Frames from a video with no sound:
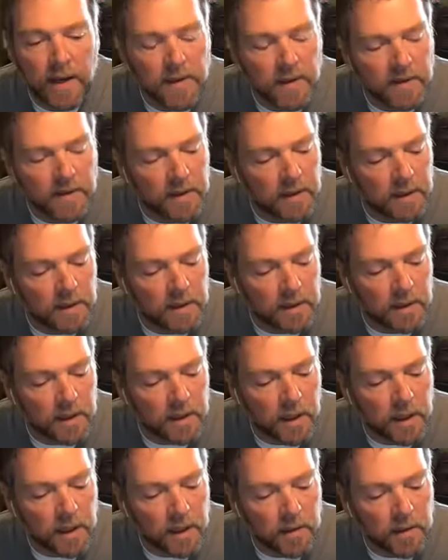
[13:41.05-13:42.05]
I think that
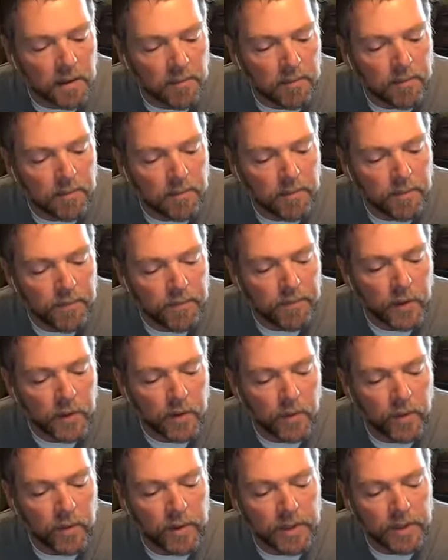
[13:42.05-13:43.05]
um,
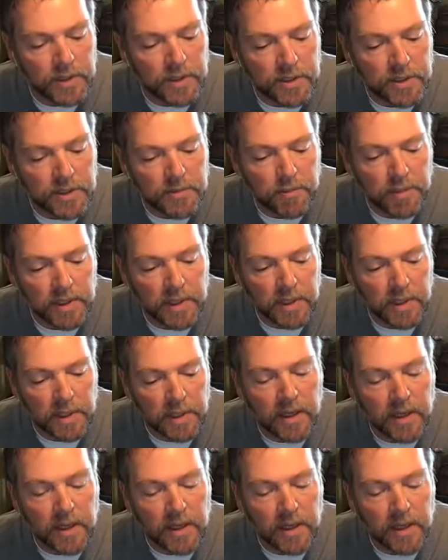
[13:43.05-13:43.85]
really just being